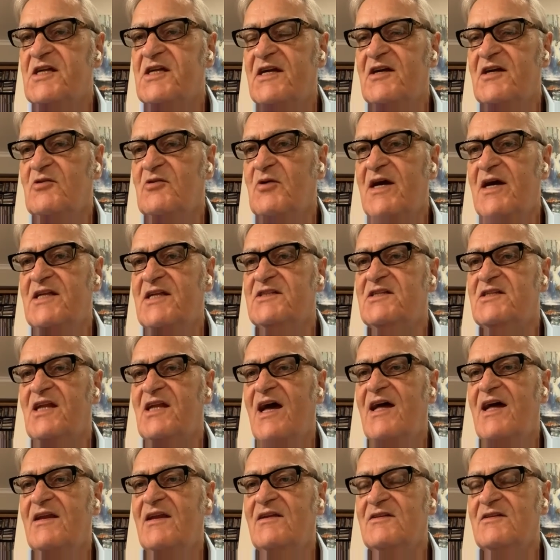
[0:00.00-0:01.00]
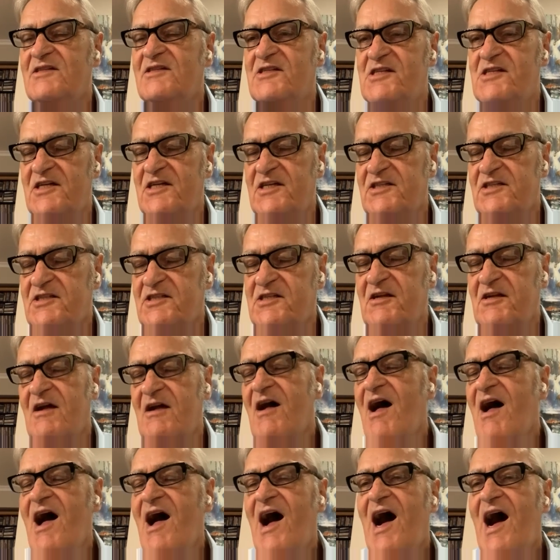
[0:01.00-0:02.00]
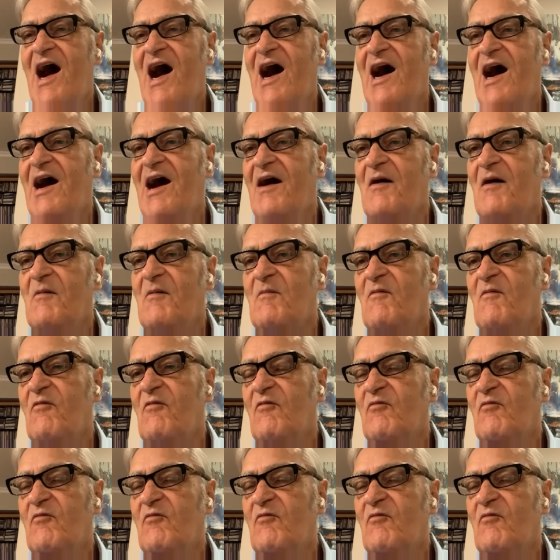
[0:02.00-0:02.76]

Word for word: in Queensland seats uh,